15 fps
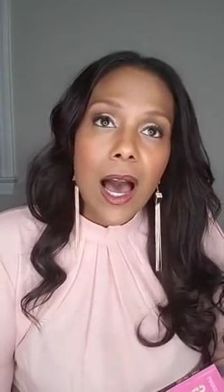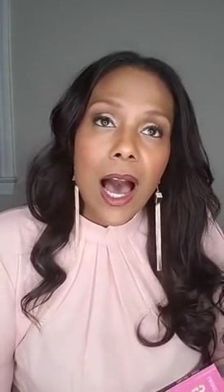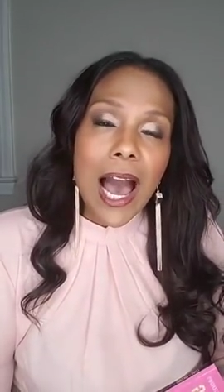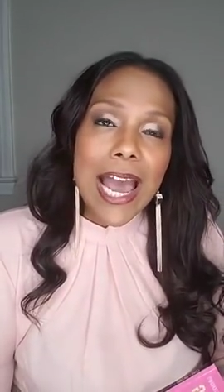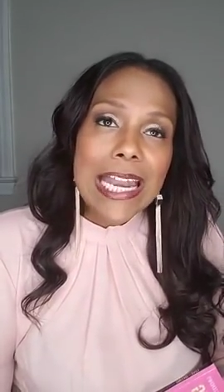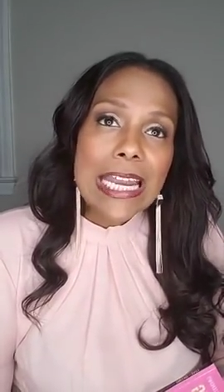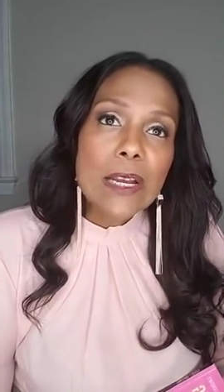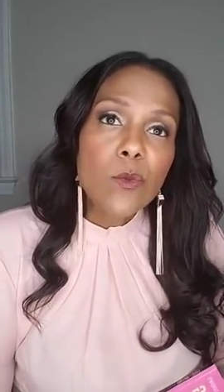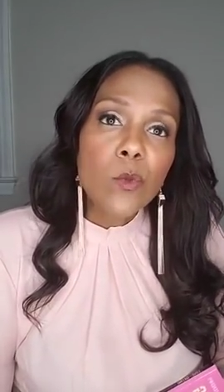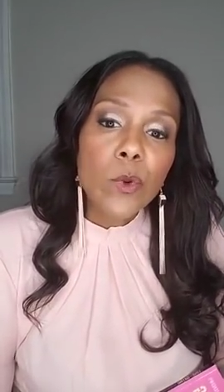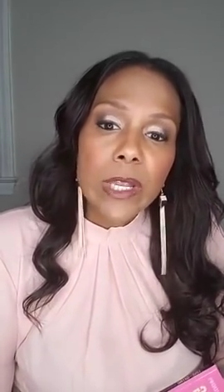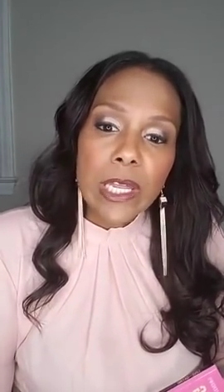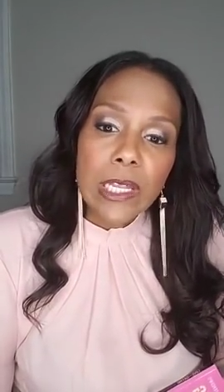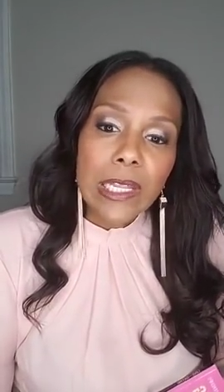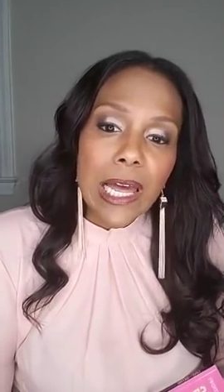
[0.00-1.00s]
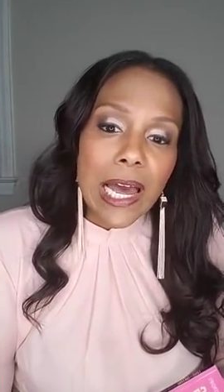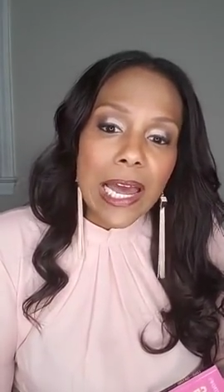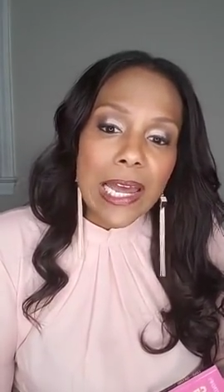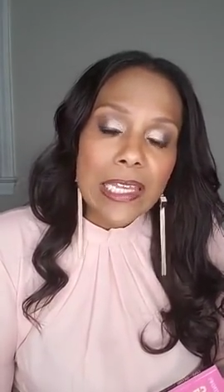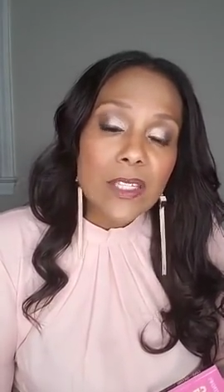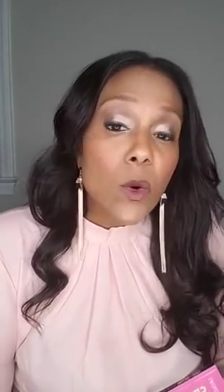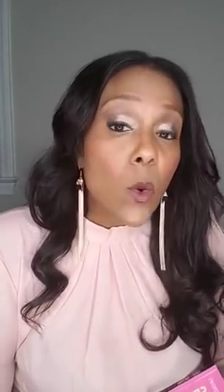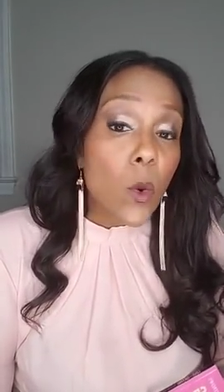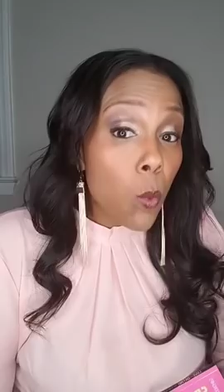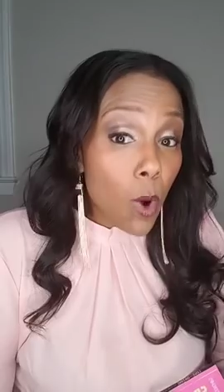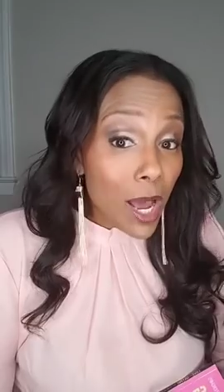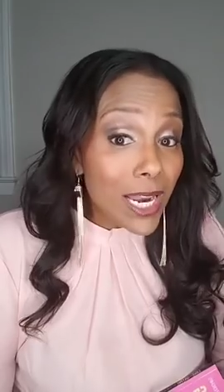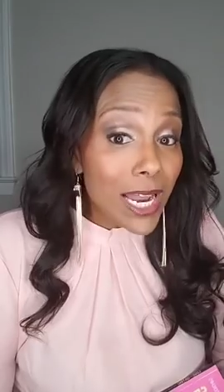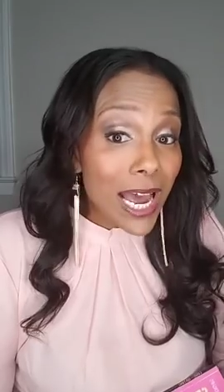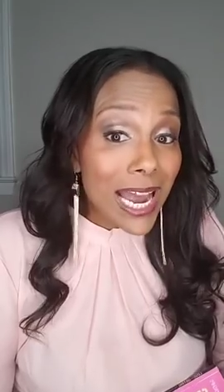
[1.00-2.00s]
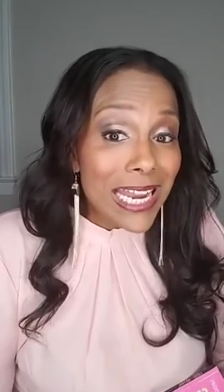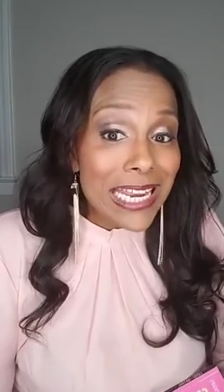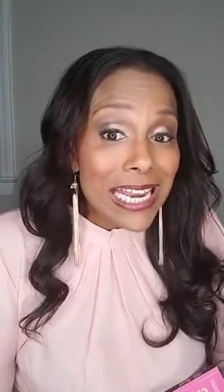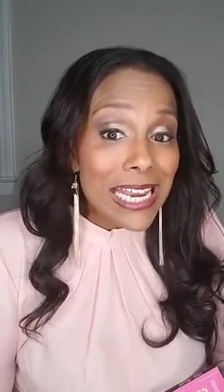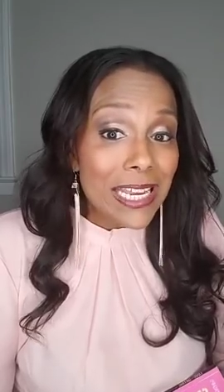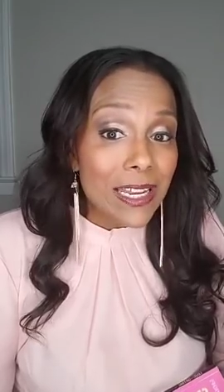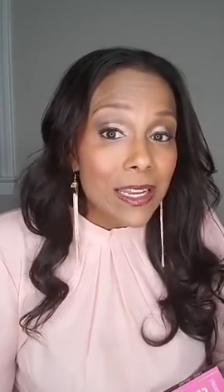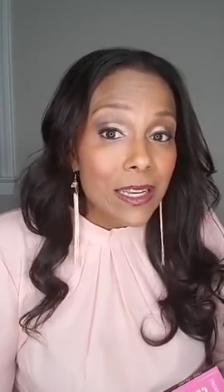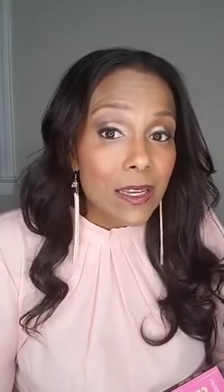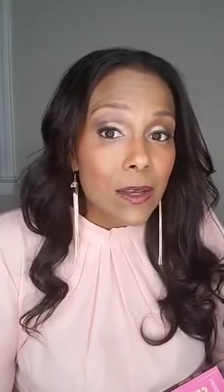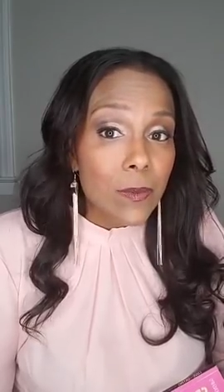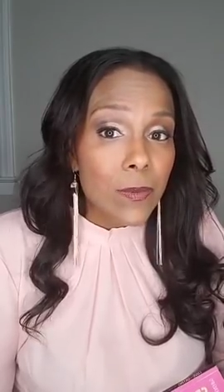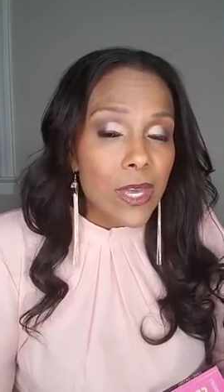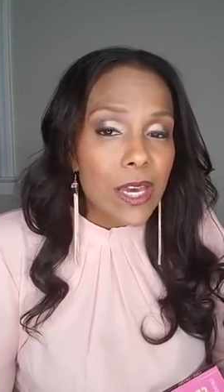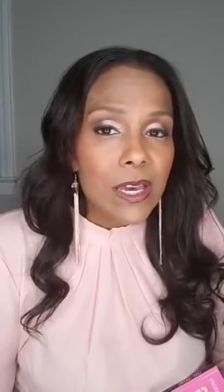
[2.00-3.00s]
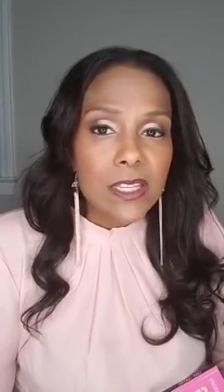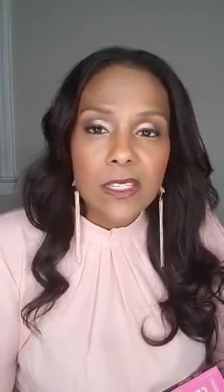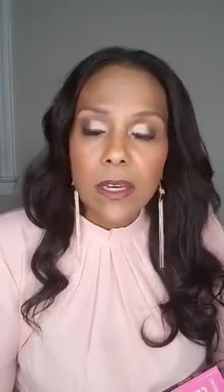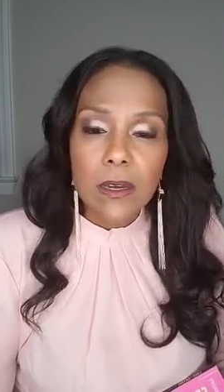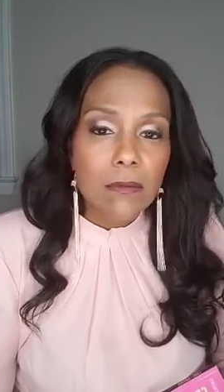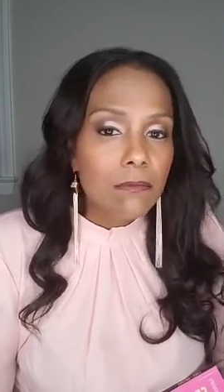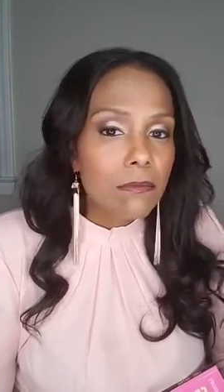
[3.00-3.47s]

I didn't realize what I needed because,